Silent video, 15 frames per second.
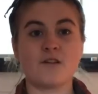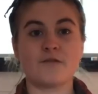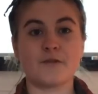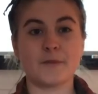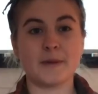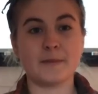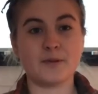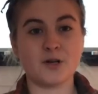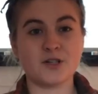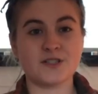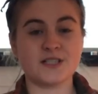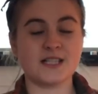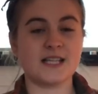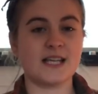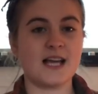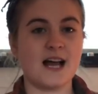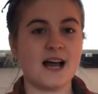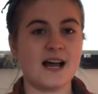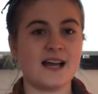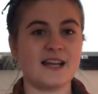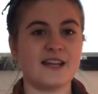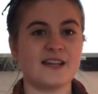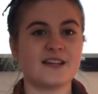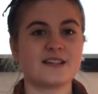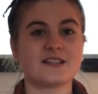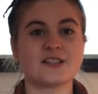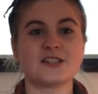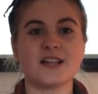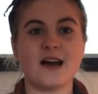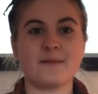For me personally, I
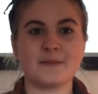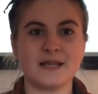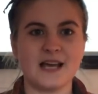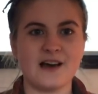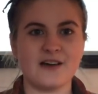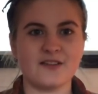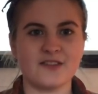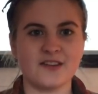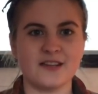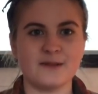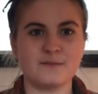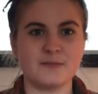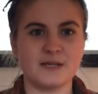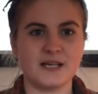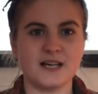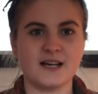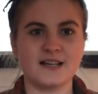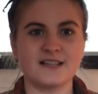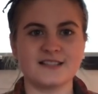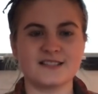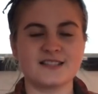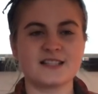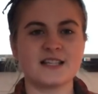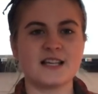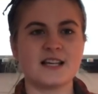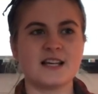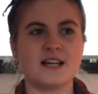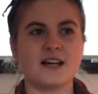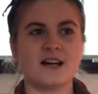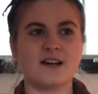could not be healthy because
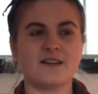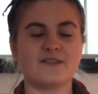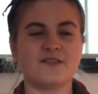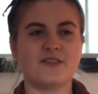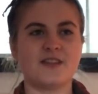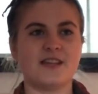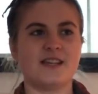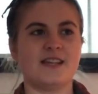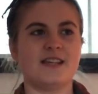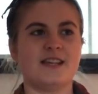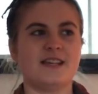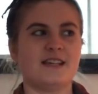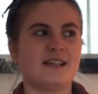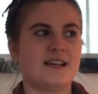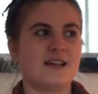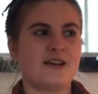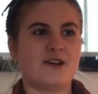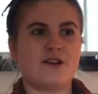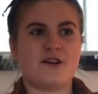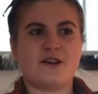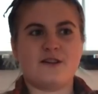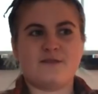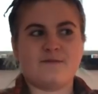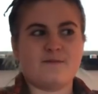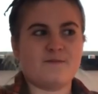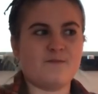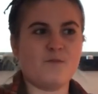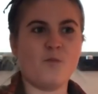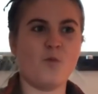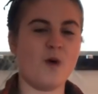of the
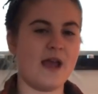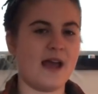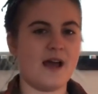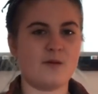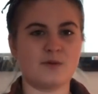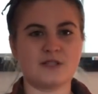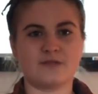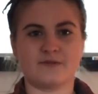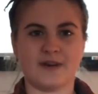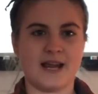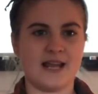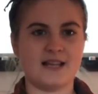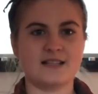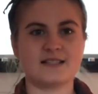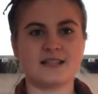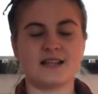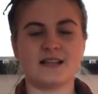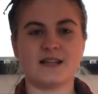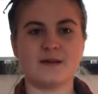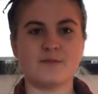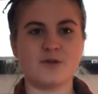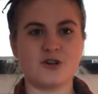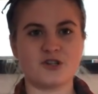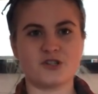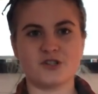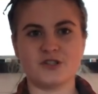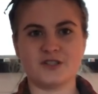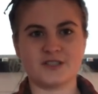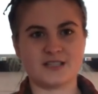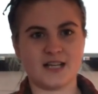way I was raised and the
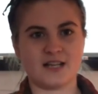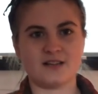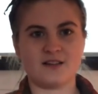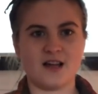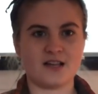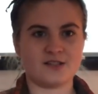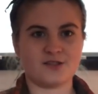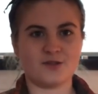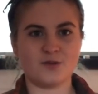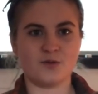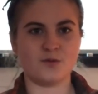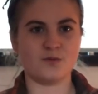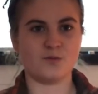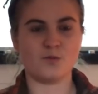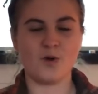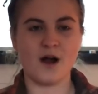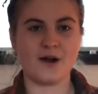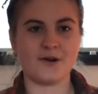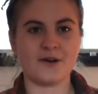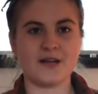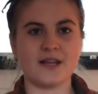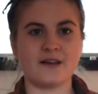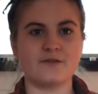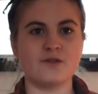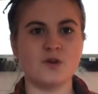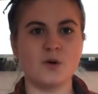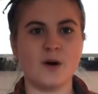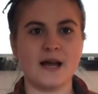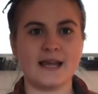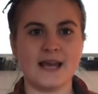emotional and psychological wiring of
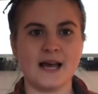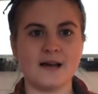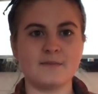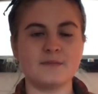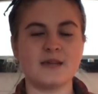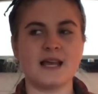who I am,